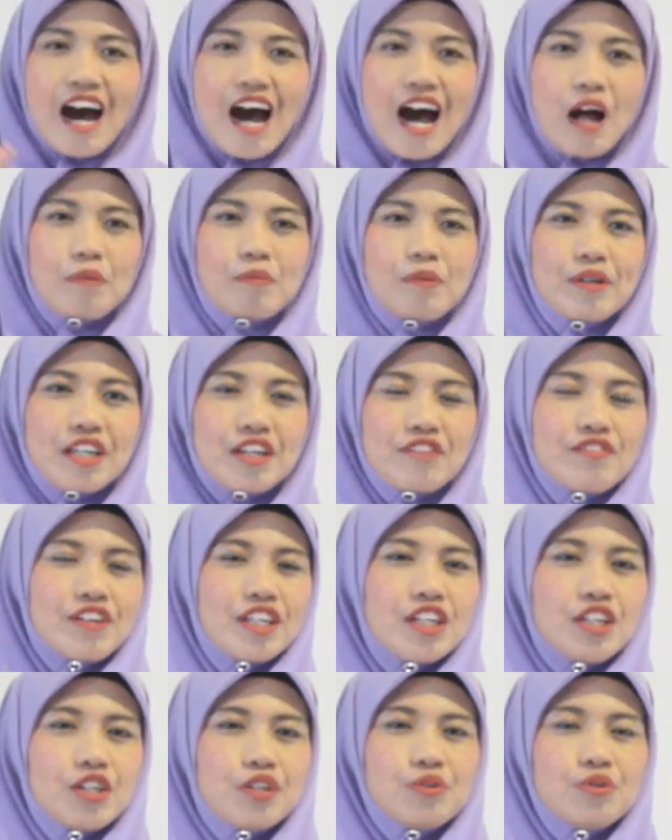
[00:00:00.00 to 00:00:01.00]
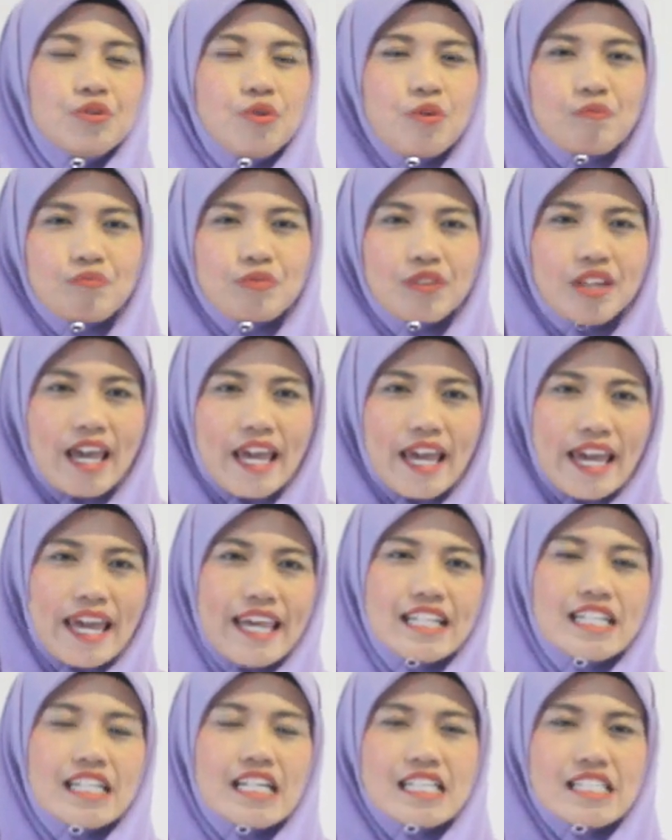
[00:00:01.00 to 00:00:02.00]
I'll be giving you
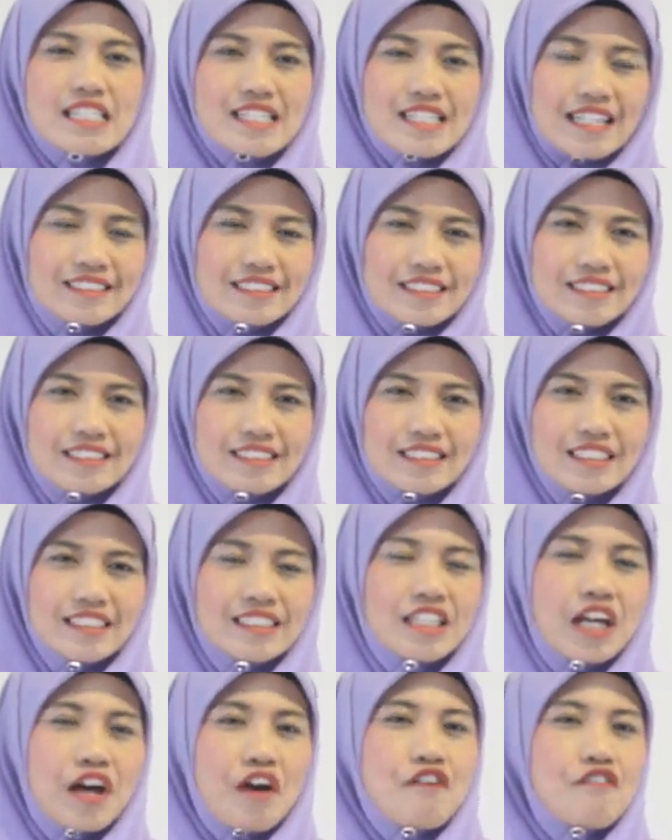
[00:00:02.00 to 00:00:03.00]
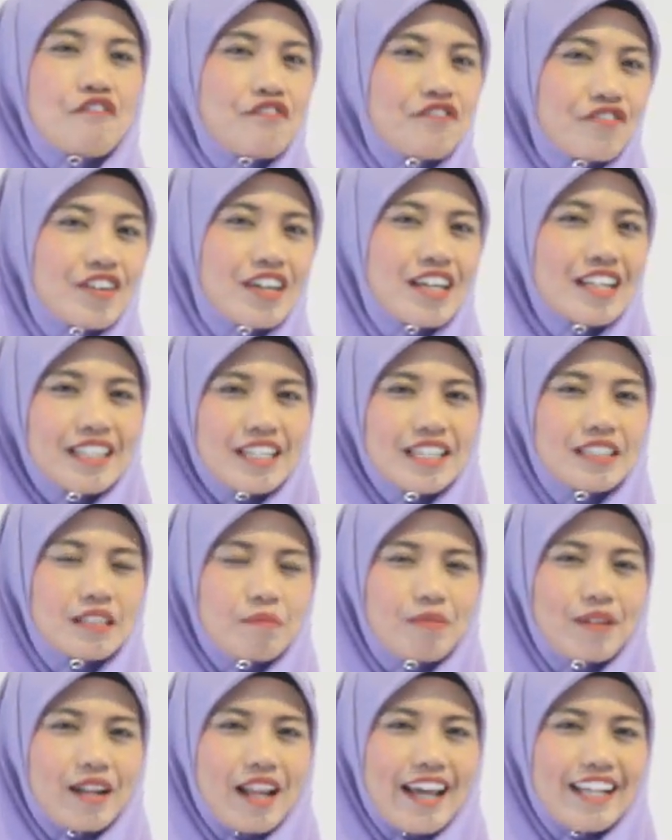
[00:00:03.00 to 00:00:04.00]
8 sentences. Fill in
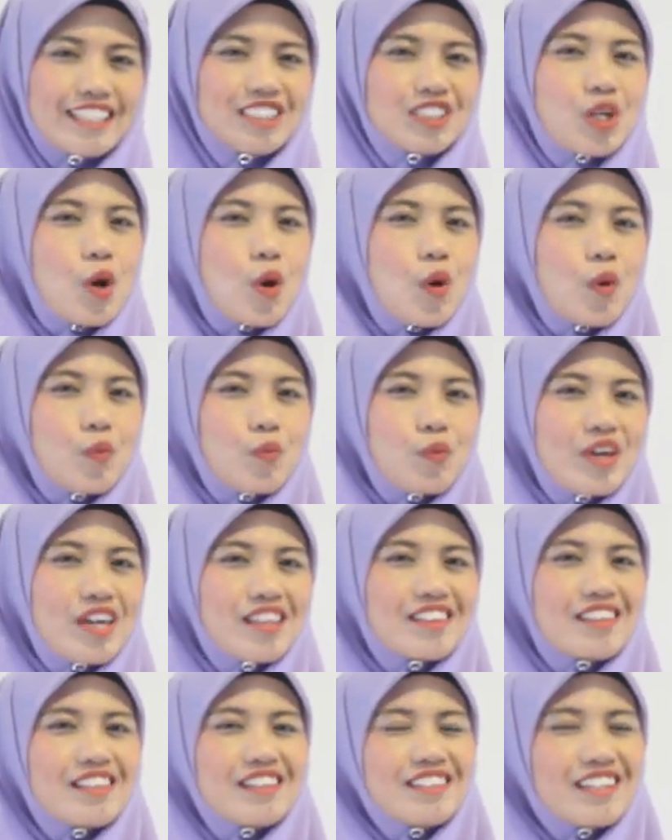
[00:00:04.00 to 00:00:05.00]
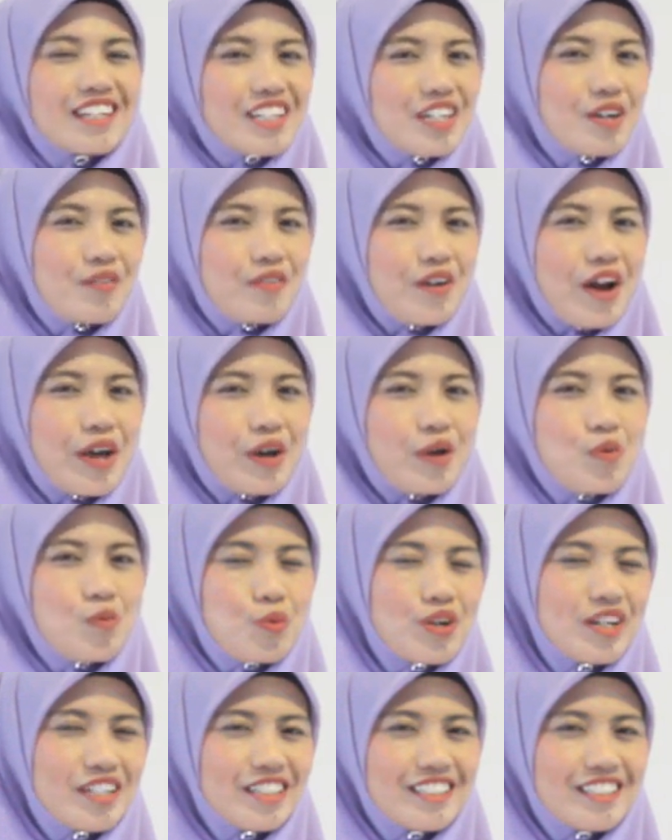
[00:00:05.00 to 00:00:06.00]
the blanks with the
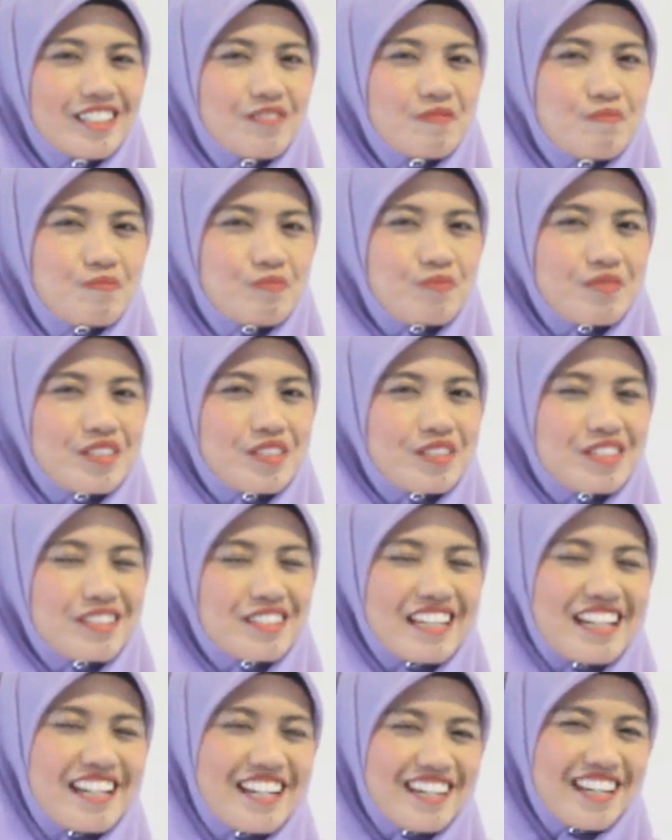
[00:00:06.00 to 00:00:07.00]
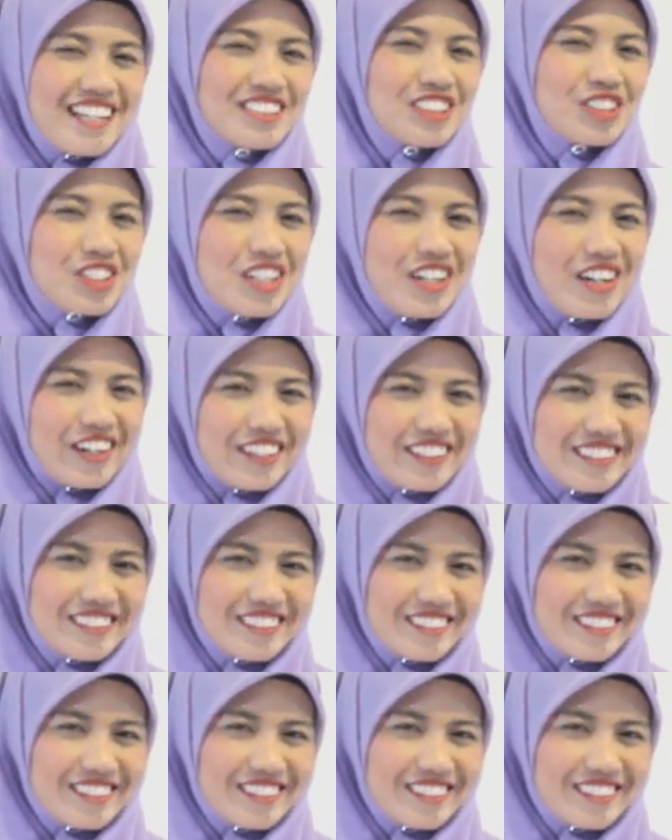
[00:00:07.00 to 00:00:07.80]
correct word. Let's start.